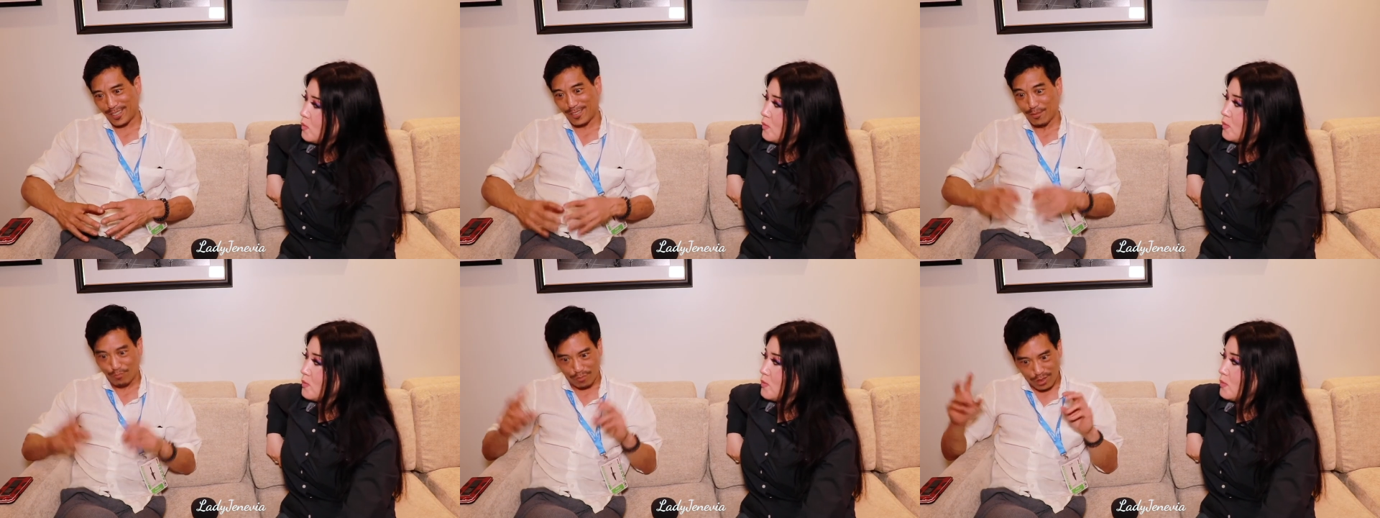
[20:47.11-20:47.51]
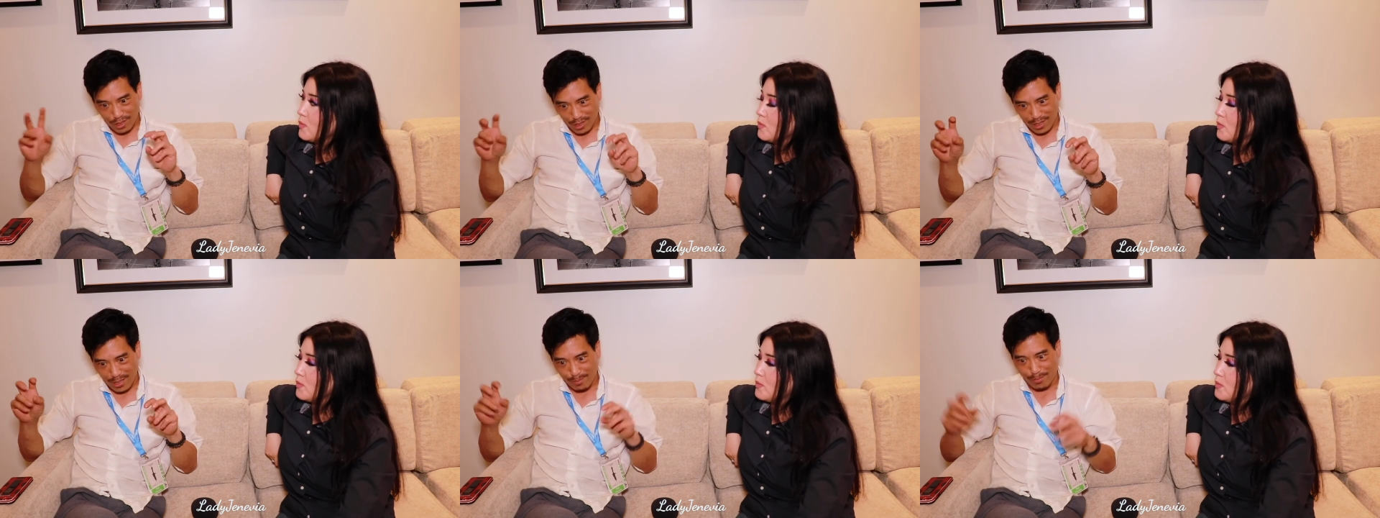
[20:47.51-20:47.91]

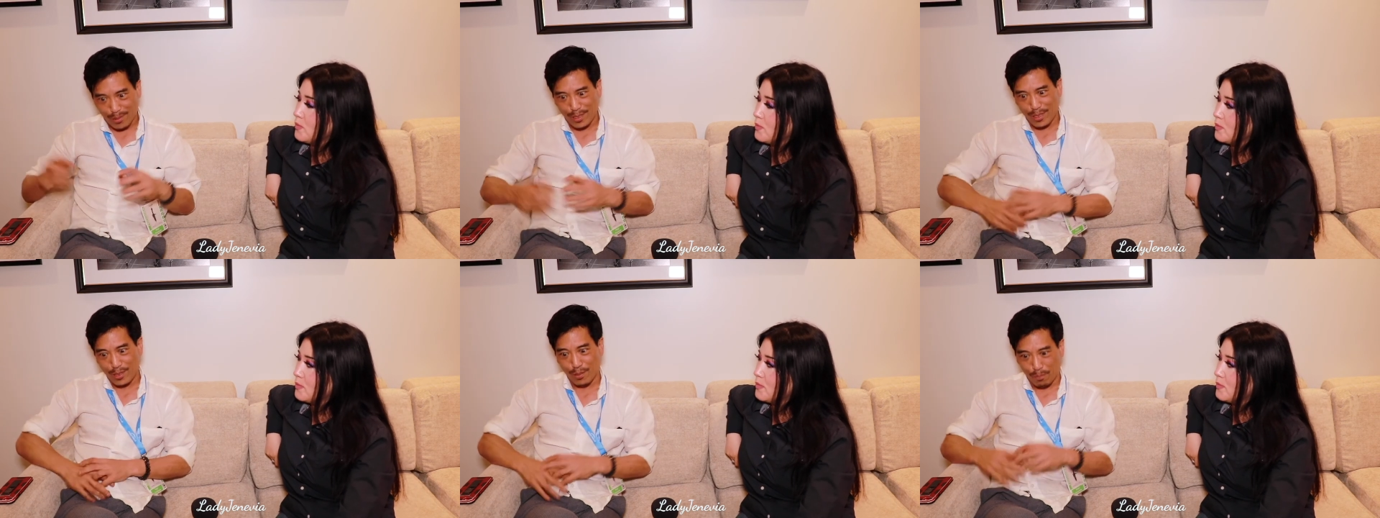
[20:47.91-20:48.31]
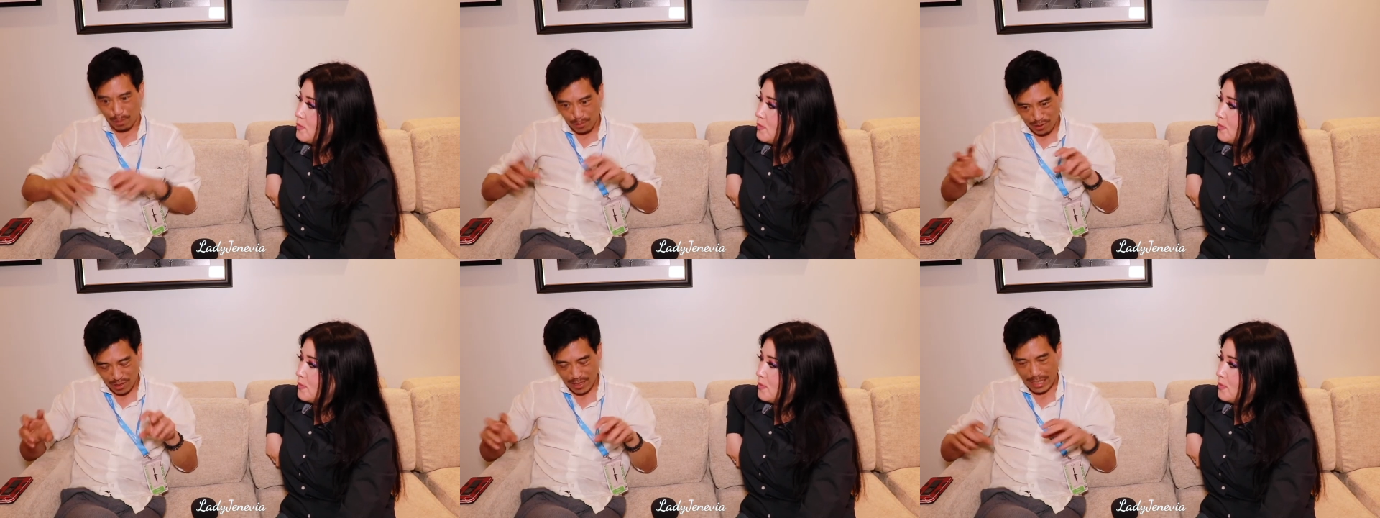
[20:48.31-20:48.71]
Speaker 1: celebrities or
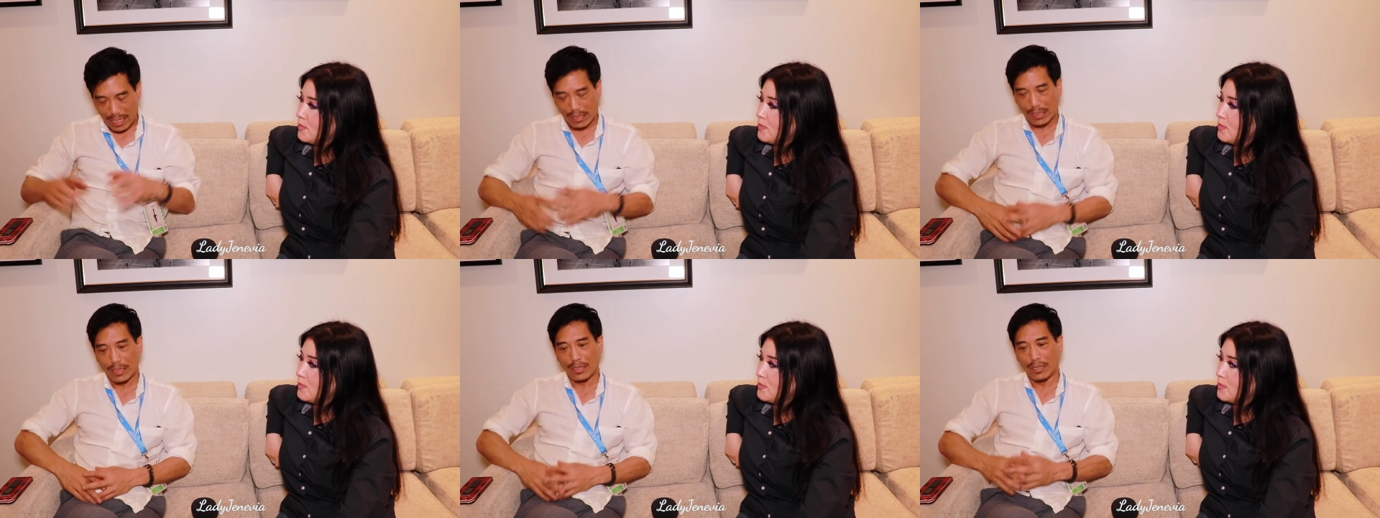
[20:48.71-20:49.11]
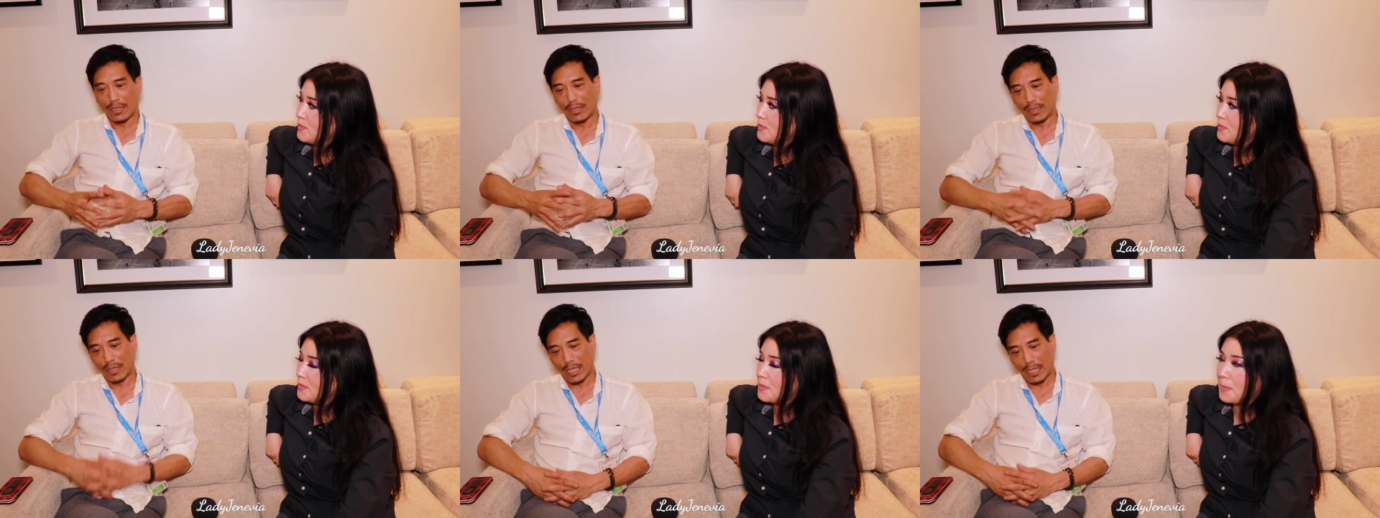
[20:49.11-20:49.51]
personalities that are
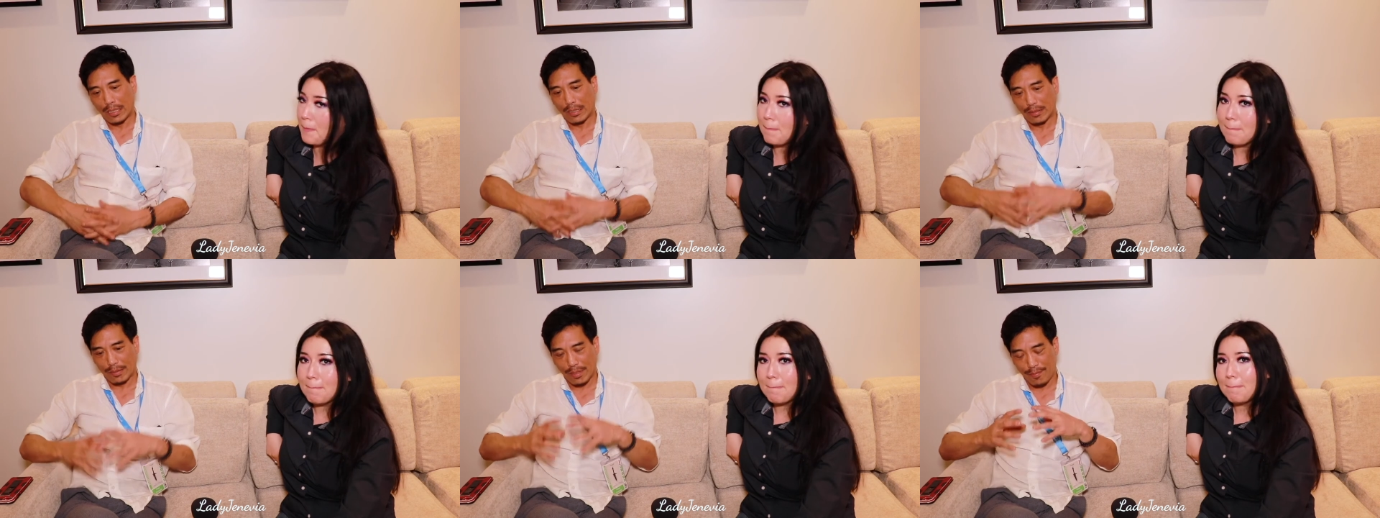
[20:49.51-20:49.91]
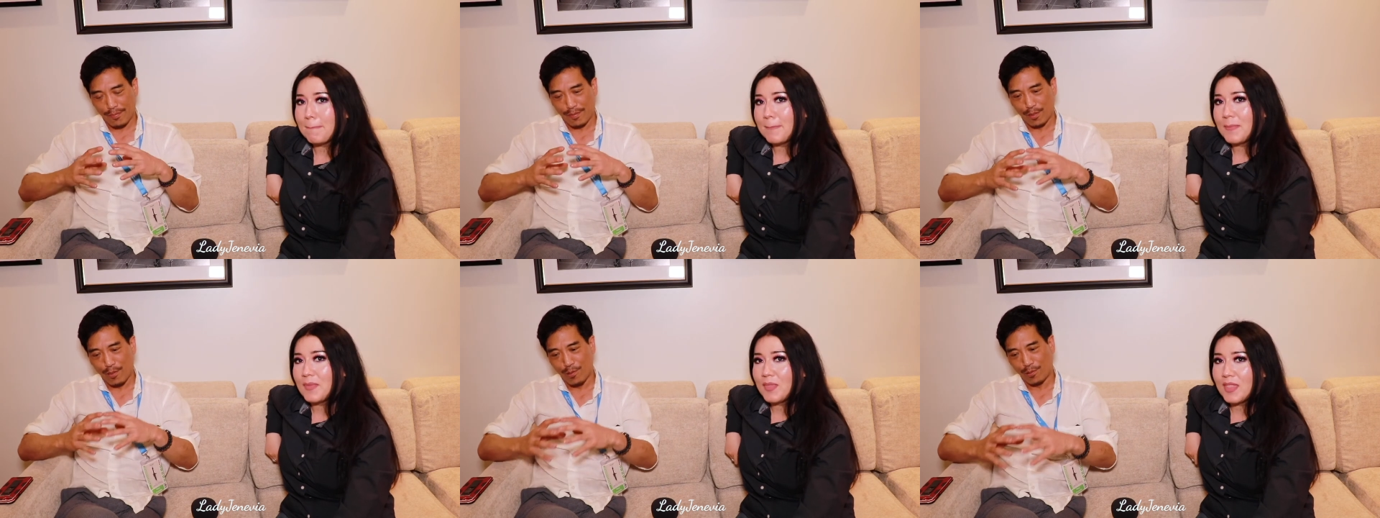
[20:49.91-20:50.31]
kind of that
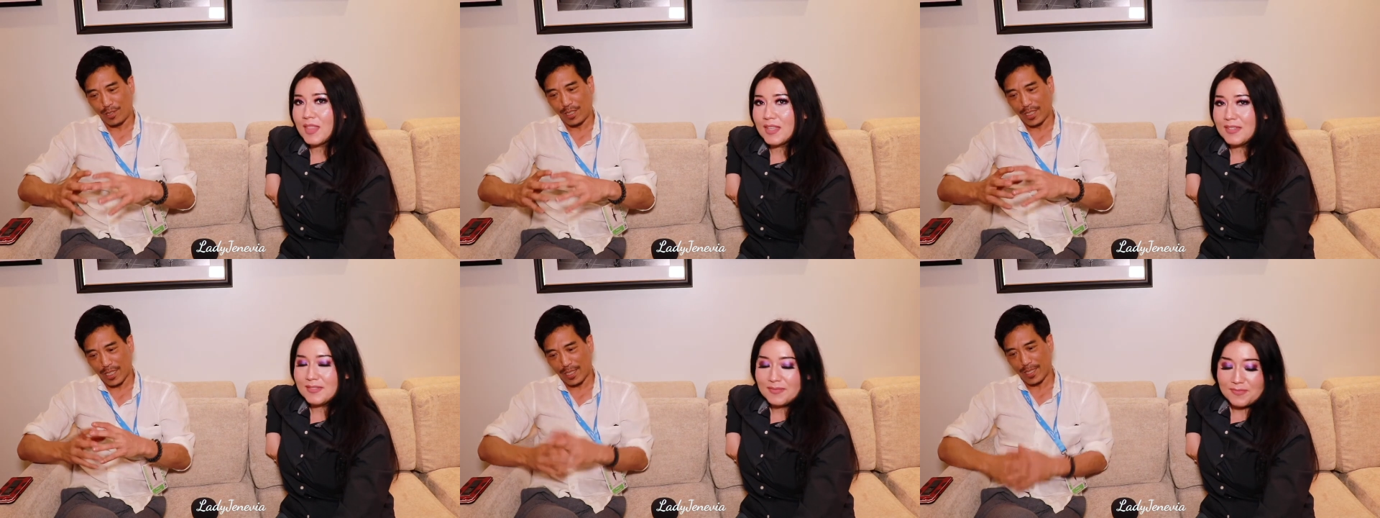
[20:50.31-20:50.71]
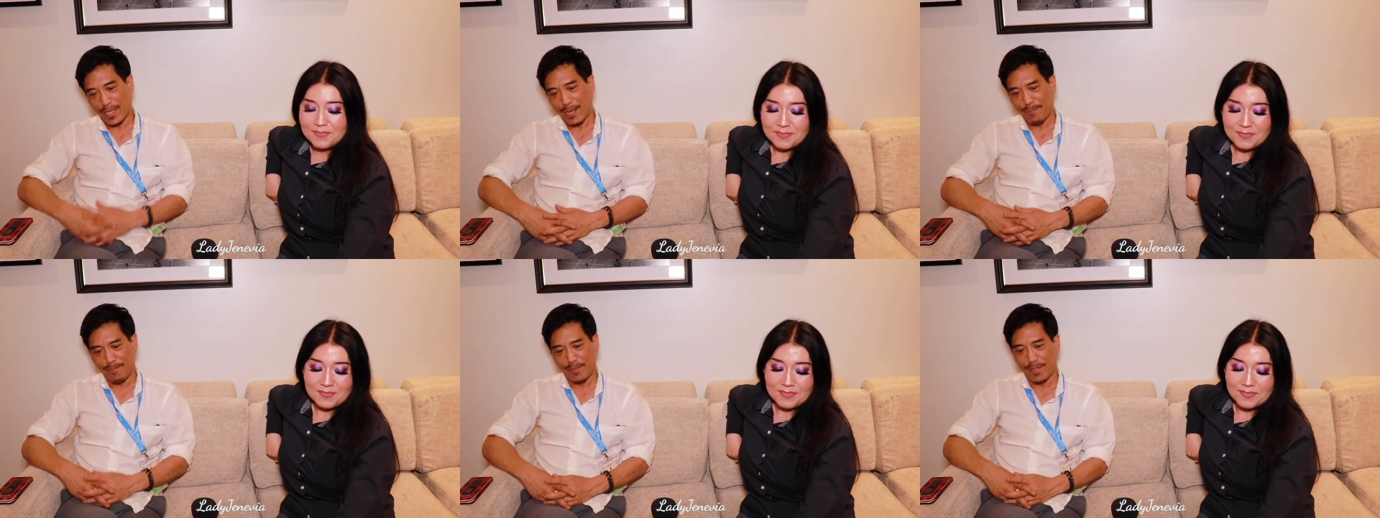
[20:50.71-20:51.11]
flow together.
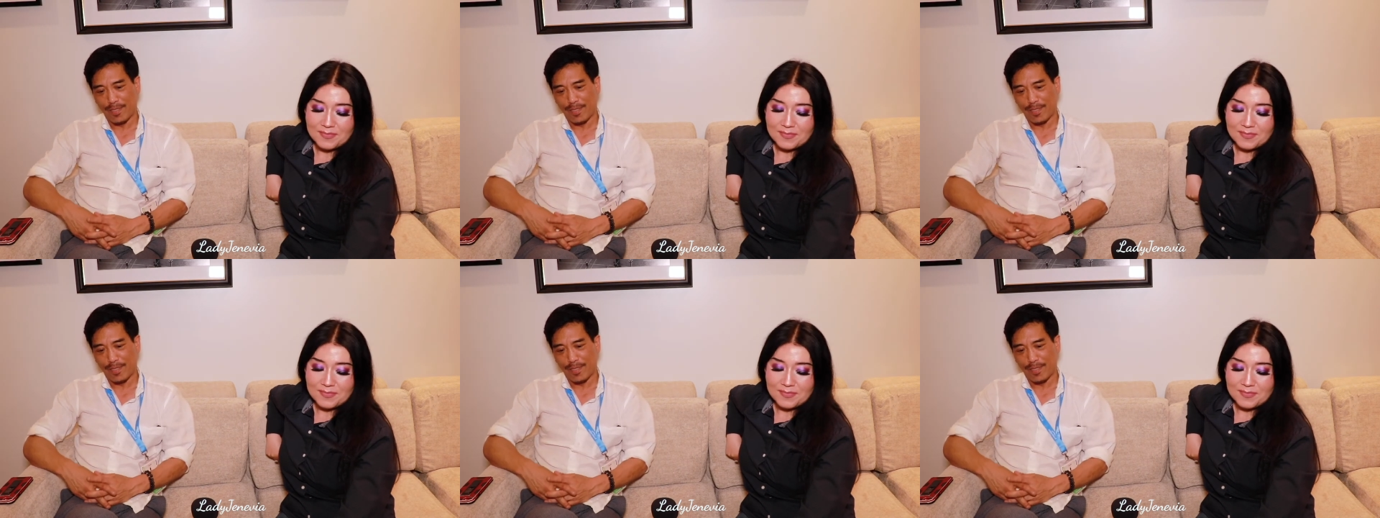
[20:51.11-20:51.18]
I'm